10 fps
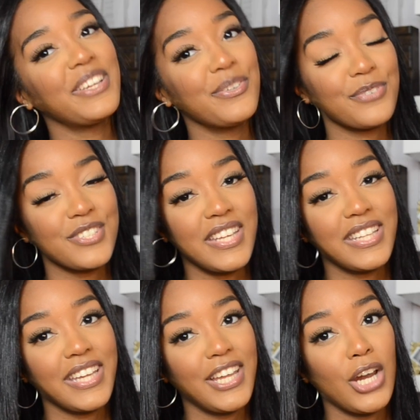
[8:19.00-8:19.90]
Thank you for
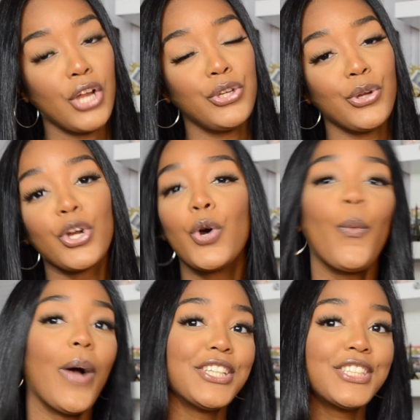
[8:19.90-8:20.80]
sending in your
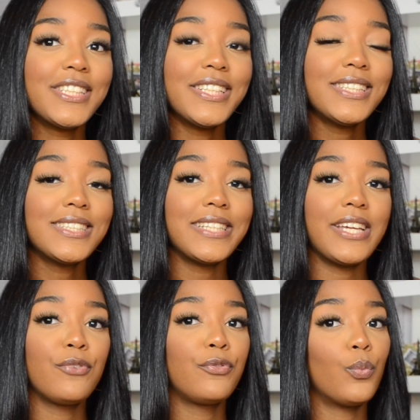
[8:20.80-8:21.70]
questions.
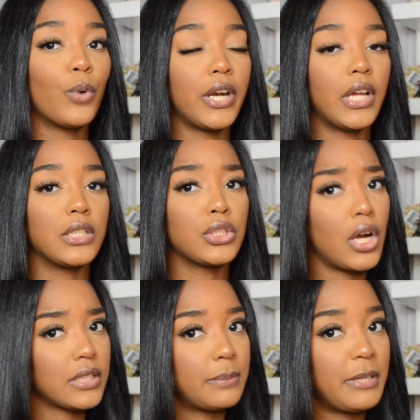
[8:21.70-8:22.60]
If you wanna
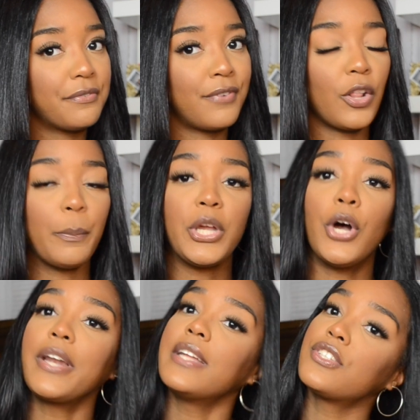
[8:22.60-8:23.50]
talk to me, follow me
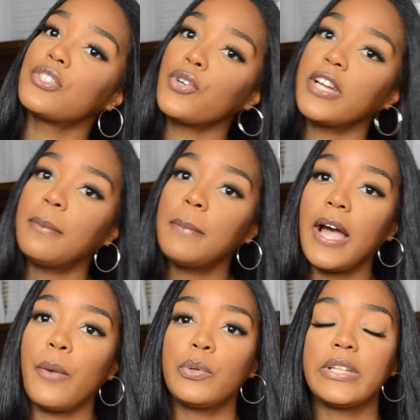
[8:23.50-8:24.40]
on Instagram.
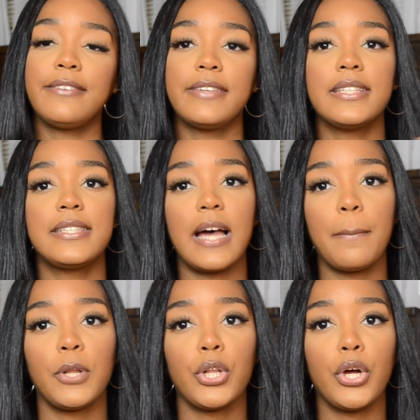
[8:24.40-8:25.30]
I will leave it down
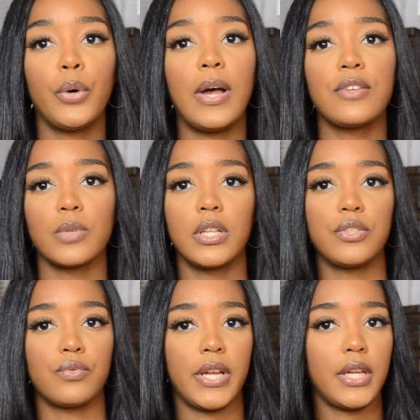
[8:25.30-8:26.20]
below as well
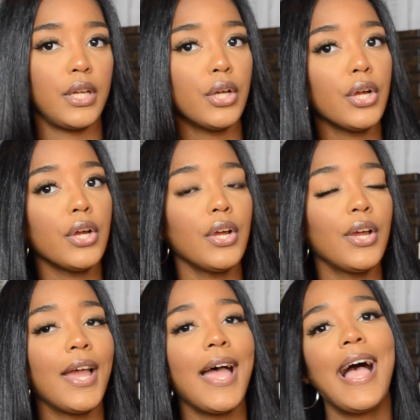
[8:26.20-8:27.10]
as right here.
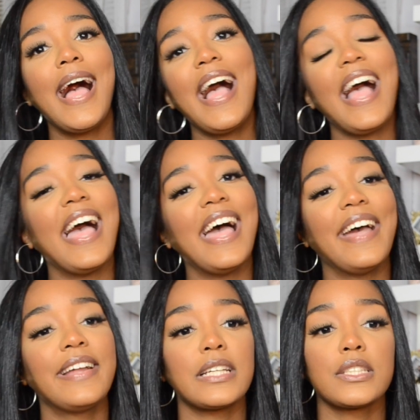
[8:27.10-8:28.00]

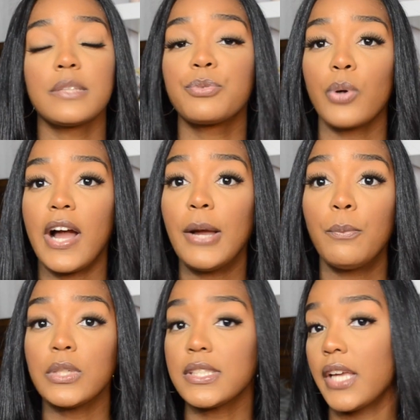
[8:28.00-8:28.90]
And
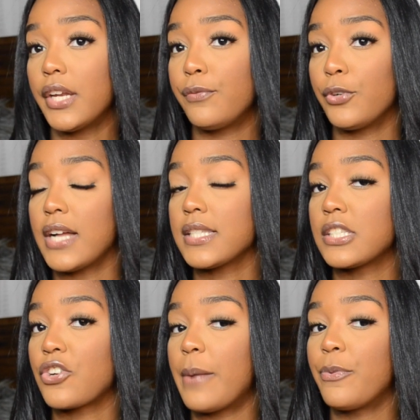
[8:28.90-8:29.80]
subscribe once again if you're not
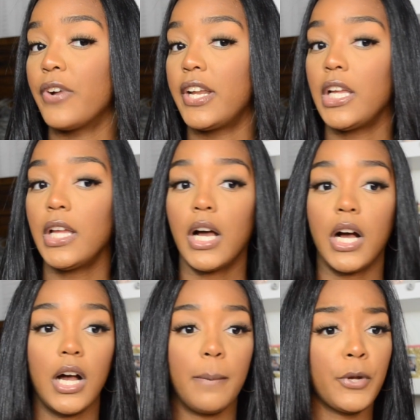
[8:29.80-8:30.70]
subscribed already.
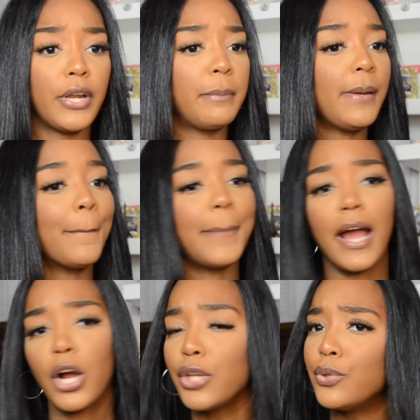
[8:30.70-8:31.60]
I'm gonna be
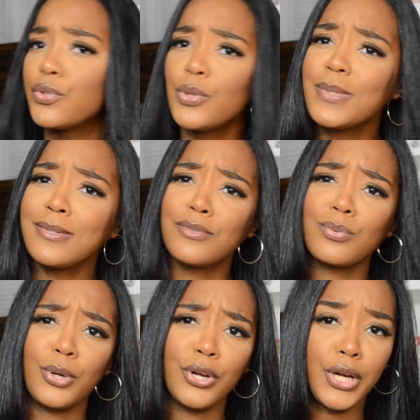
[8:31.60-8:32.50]
back on YouTube since
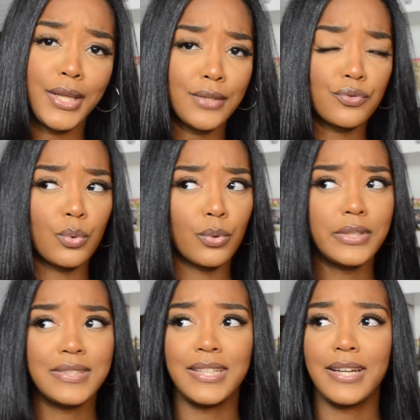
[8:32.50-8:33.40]
we're in this
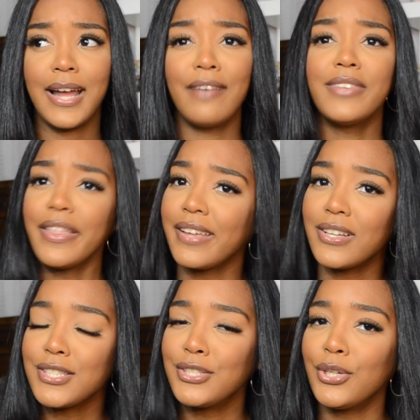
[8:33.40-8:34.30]
quarantine and I have nothing
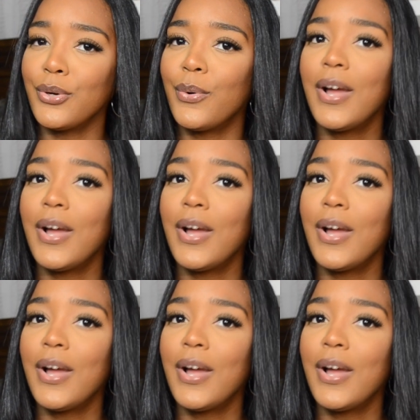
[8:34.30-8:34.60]
else to do.